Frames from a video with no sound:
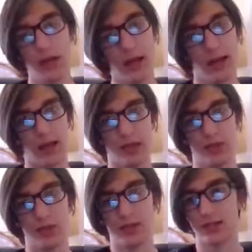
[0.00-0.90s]
and I can
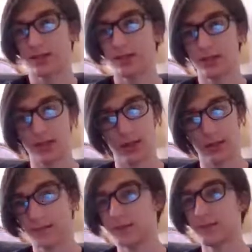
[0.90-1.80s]
just, you
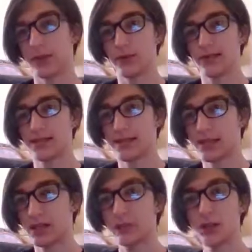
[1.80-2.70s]
know, get rid of the
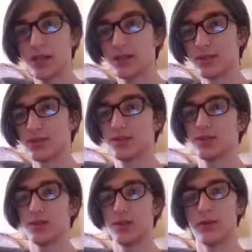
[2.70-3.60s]
Azelf, which I do,
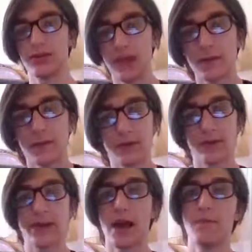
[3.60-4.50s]
so
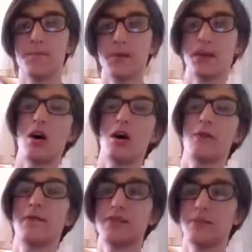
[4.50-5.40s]
thankfully that big
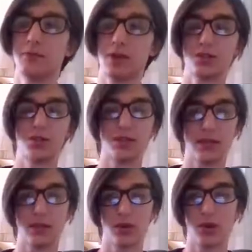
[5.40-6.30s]
offensive pressure is
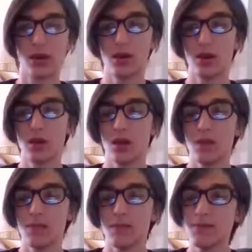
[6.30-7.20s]
now gone.
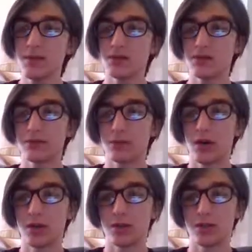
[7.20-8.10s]
Maybe I should have
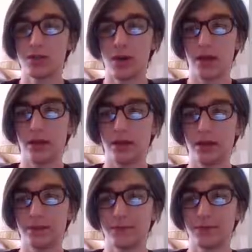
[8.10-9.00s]
gone into Aggron
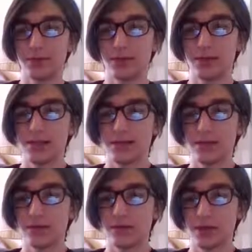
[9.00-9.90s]
in the first place.
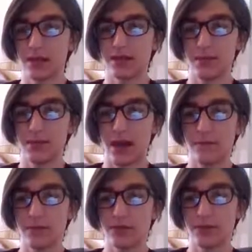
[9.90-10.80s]
I feel kind of dumb
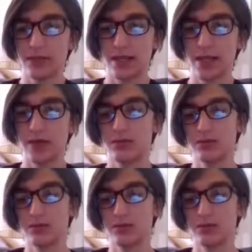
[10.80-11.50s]
not for doing it now.